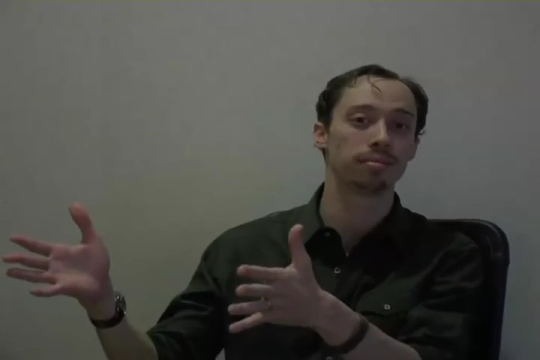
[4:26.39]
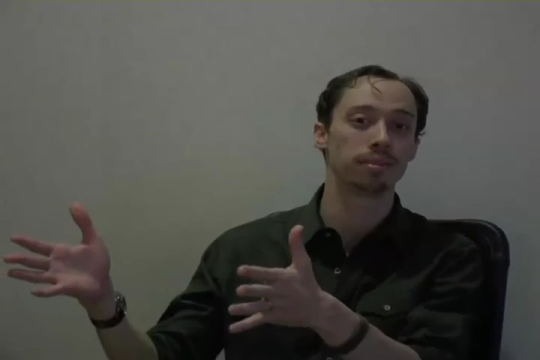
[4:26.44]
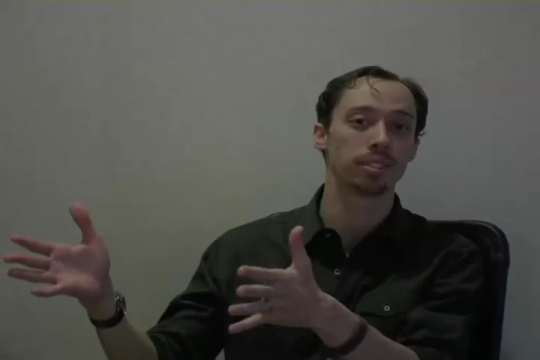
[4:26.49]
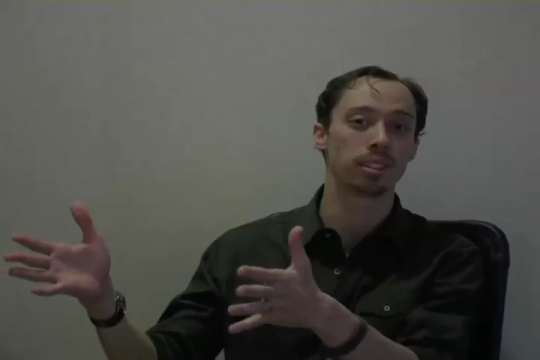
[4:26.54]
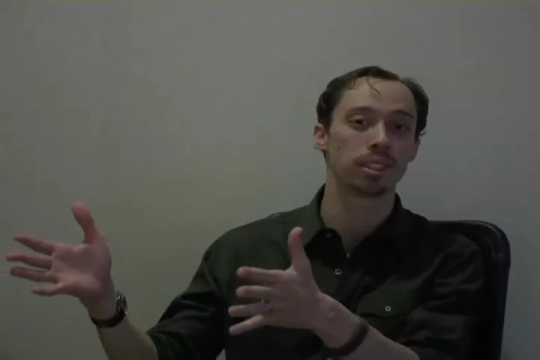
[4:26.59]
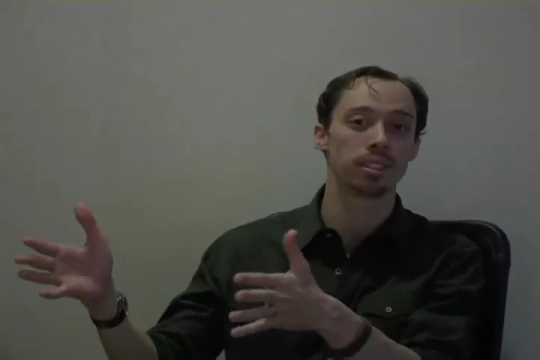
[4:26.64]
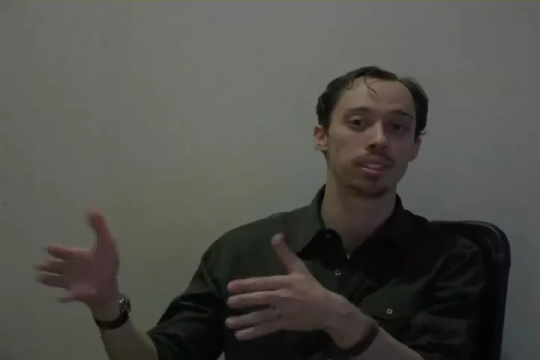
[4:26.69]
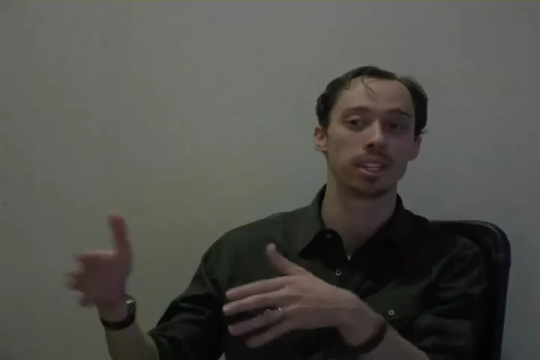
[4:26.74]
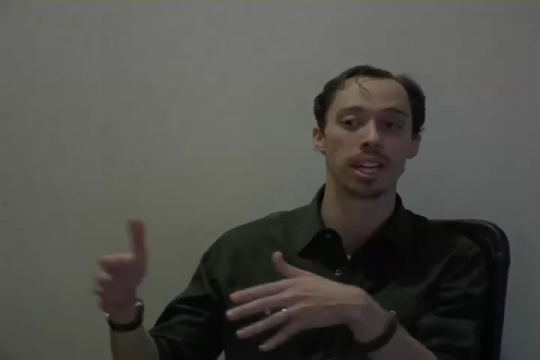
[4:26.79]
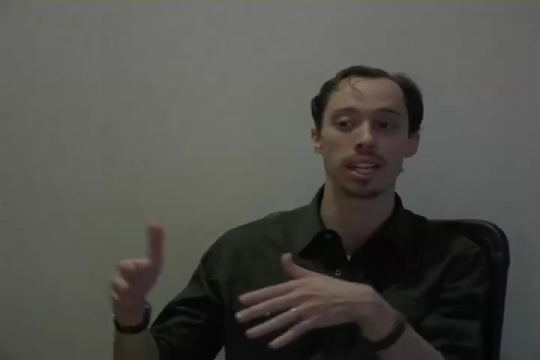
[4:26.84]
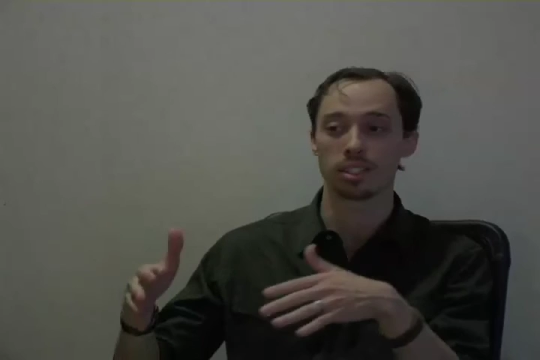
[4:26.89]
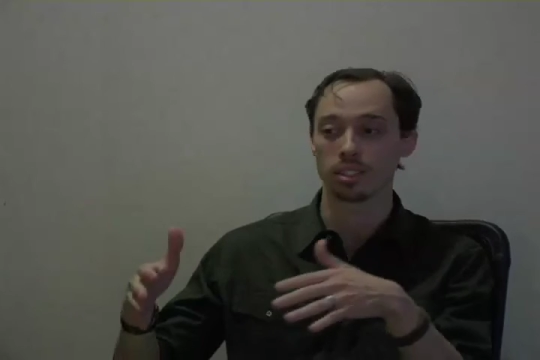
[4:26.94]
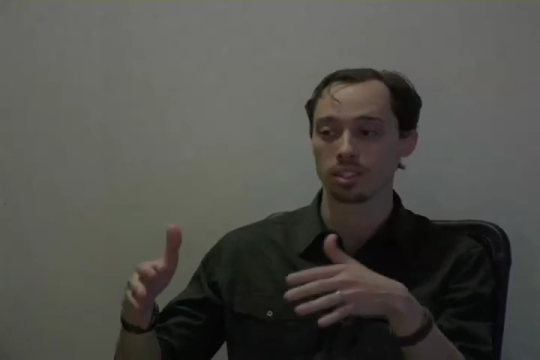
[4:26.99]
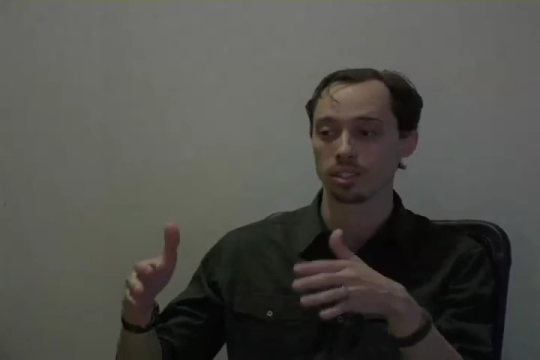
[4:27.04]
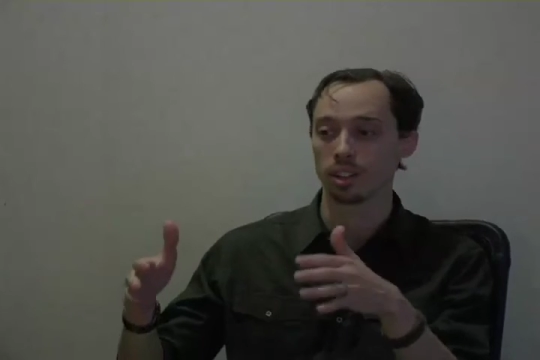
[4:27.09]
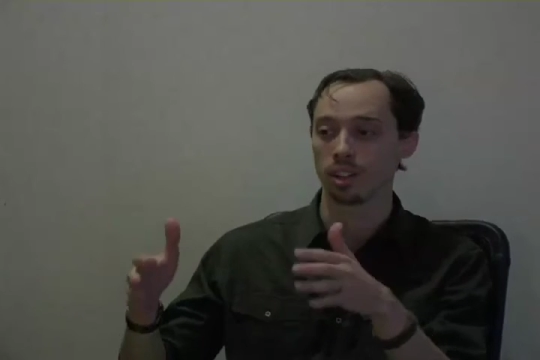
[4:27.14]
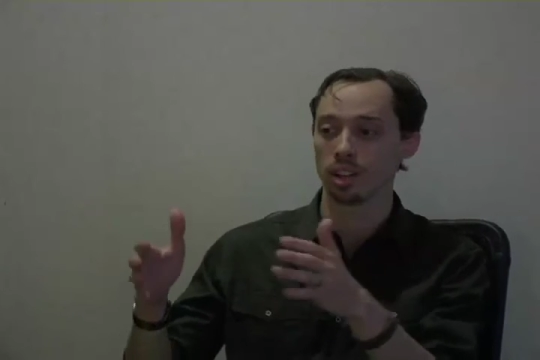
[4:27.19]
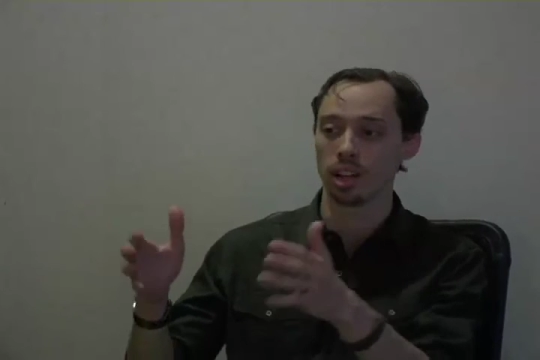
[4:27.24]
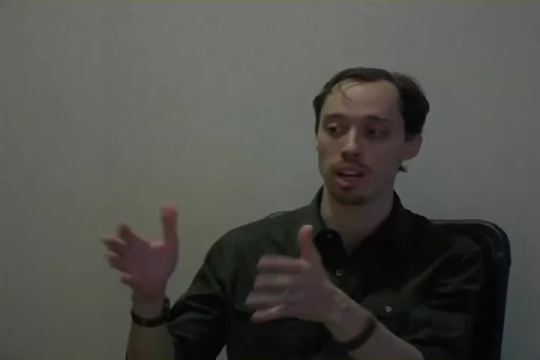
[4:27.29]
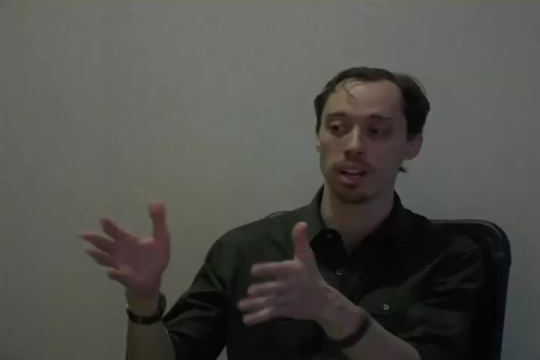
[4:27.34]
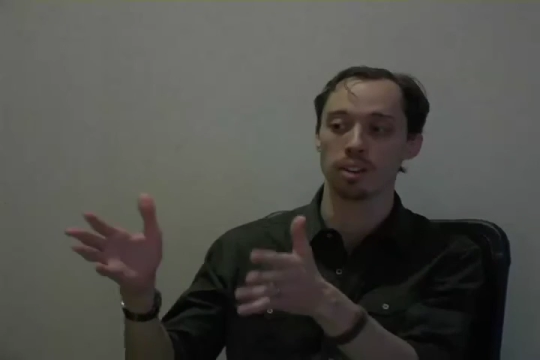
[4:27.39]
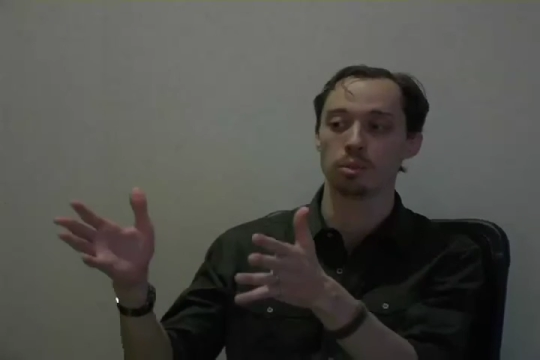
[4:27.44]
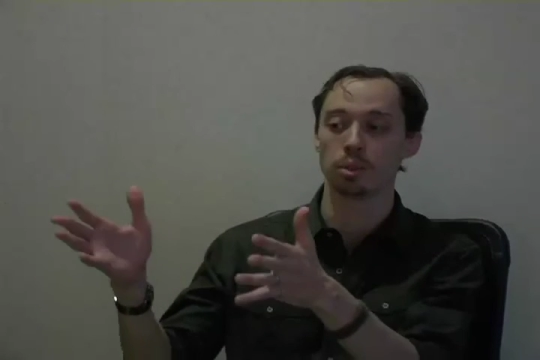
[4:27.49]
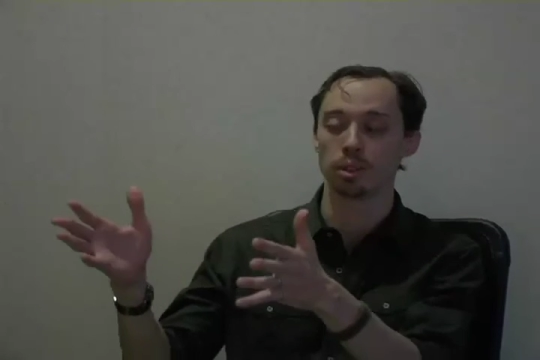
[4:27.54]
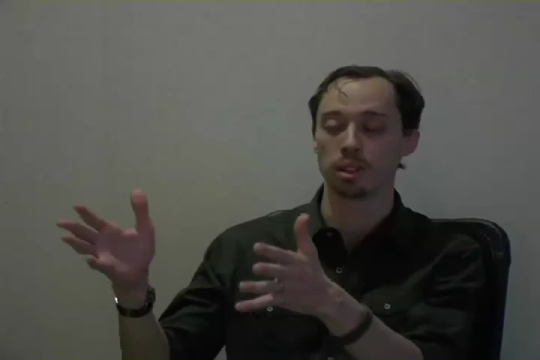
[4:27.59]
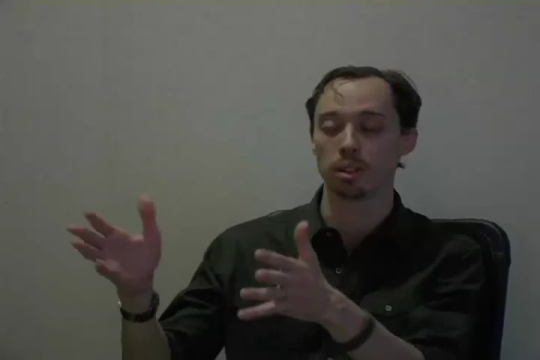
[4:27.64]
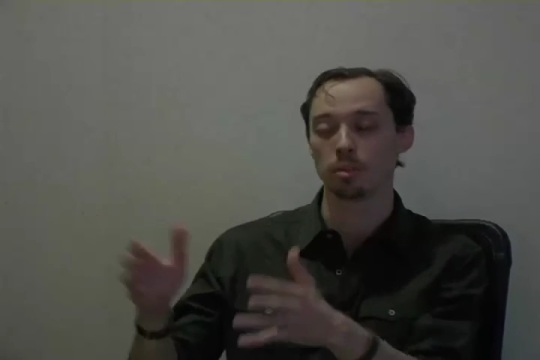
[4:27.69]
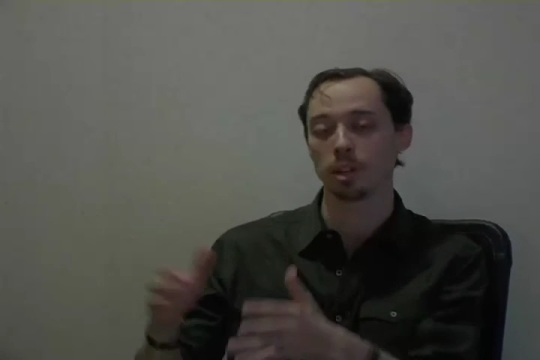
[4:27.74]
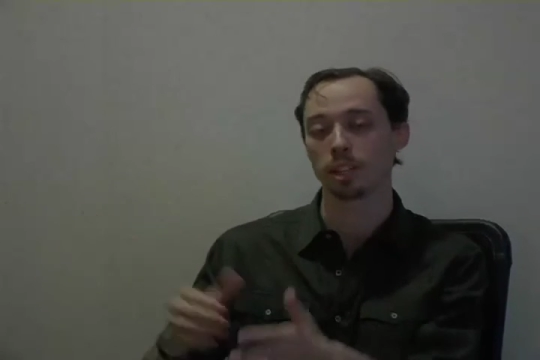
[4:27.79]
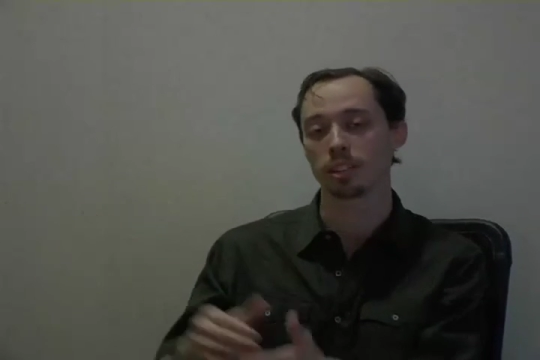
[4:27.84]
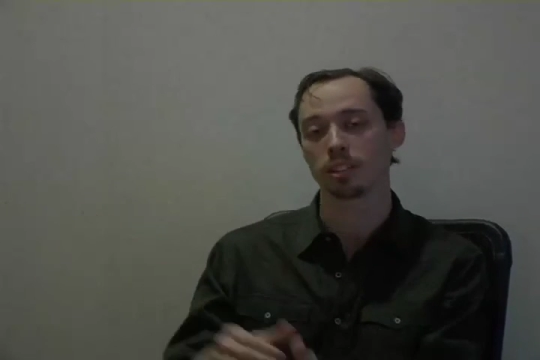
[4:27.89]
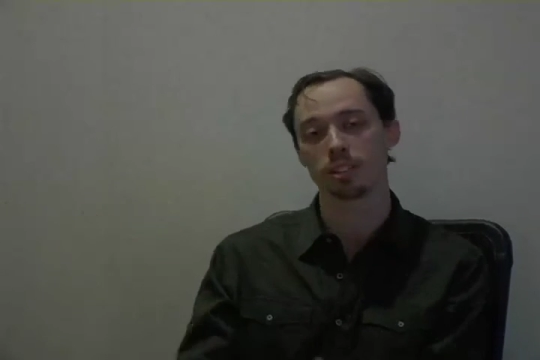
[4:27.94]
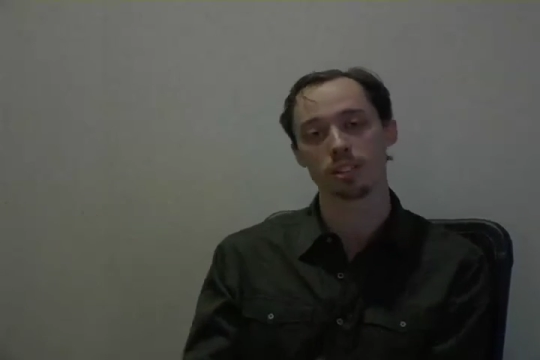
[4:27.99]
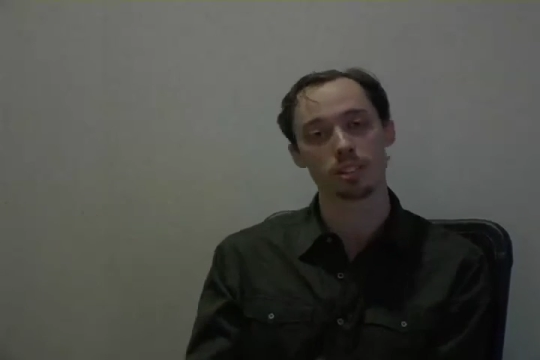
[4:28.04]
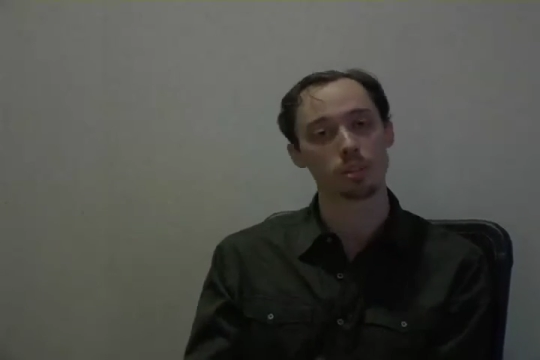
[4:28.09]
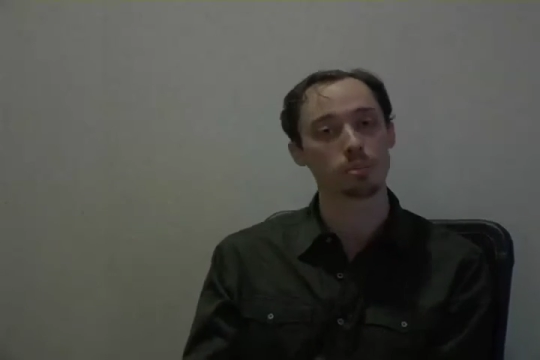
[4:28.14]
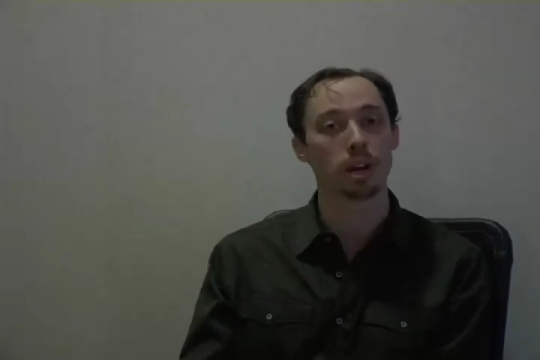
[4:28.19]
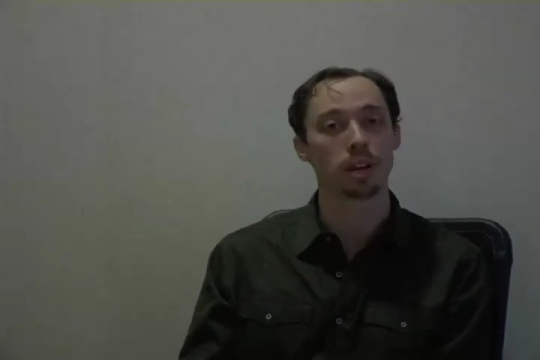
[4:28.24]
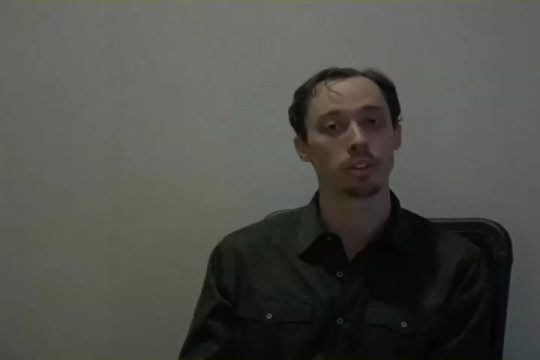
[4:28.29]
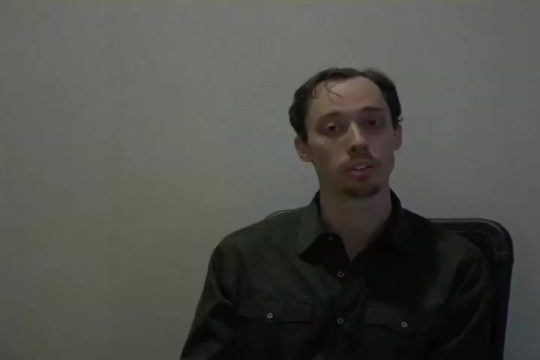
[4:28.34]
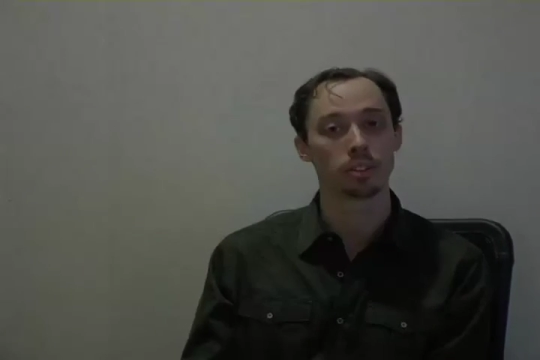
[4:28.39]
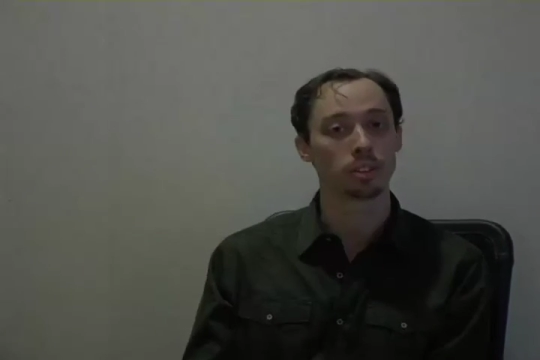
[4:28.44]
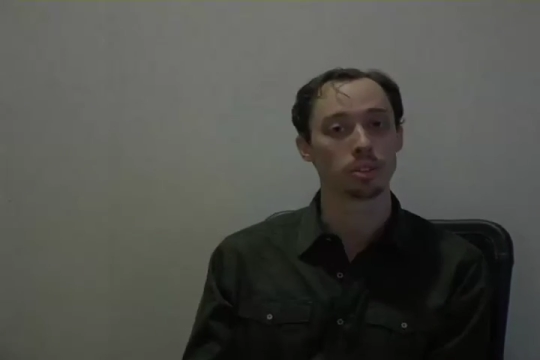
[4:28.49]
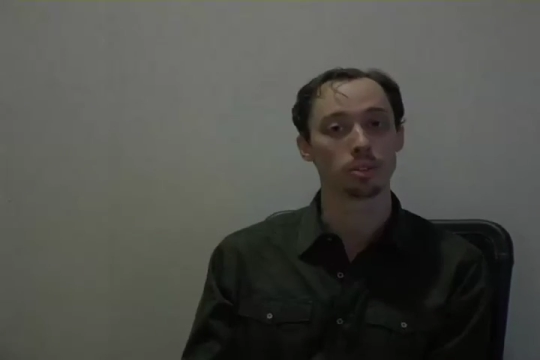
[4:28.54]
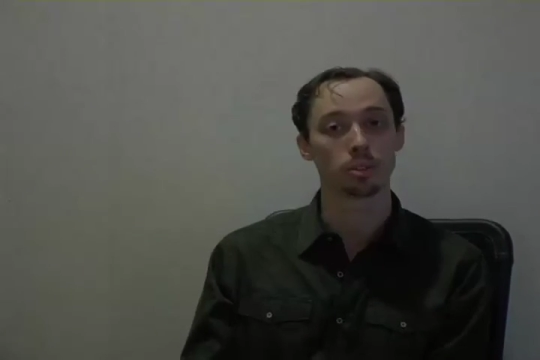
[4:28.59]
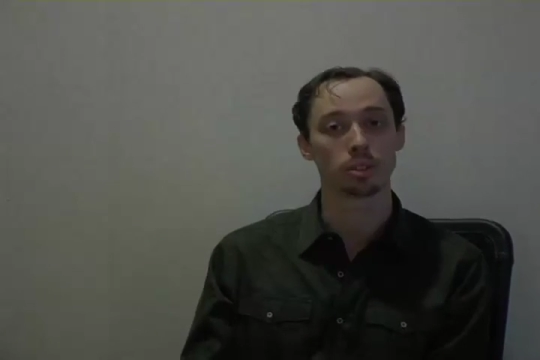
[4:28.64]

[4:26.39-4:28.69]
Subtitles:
because that's a lot of what the method is about too.